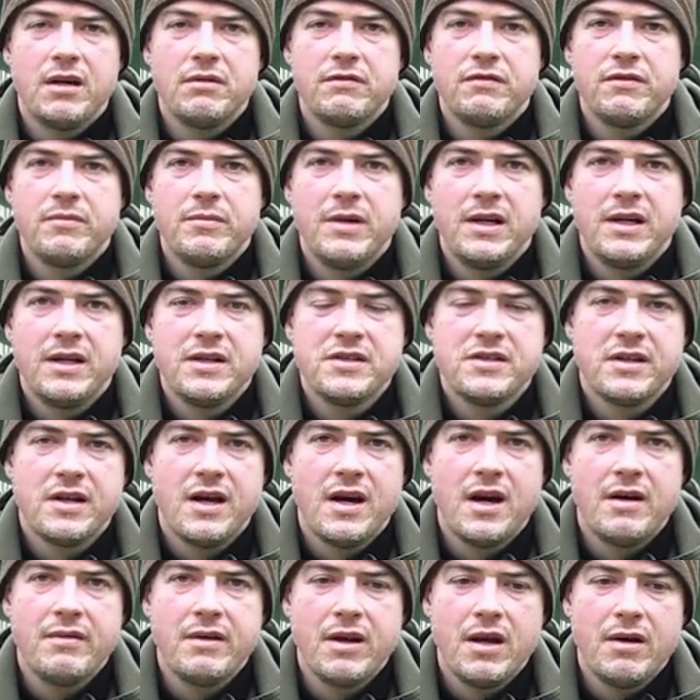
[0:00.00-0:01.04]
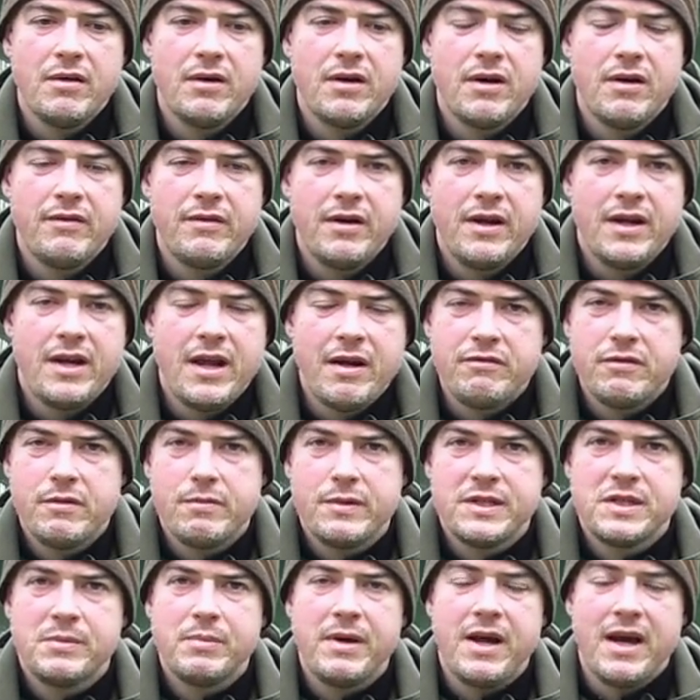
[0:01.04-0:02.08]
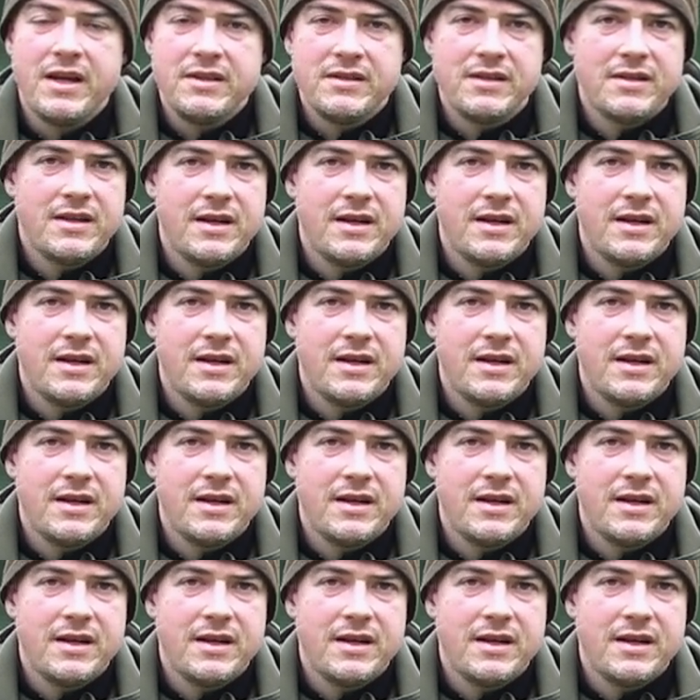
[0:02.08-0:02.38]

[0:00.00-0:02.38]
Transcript: unfamiliar scenario and in every respect.